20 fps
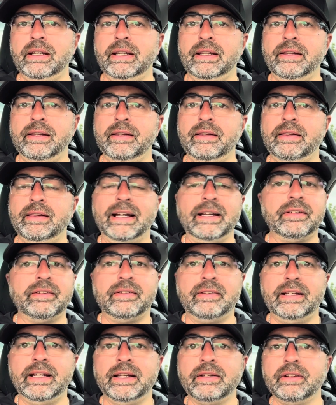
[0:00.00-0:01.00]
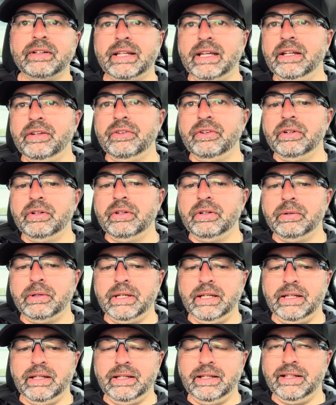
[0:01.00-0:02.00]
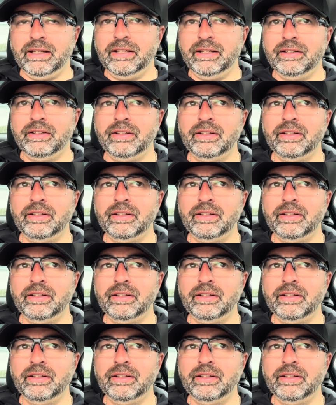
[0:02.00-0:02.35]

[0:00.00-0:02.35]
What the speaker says: and that's not the answer. Okay,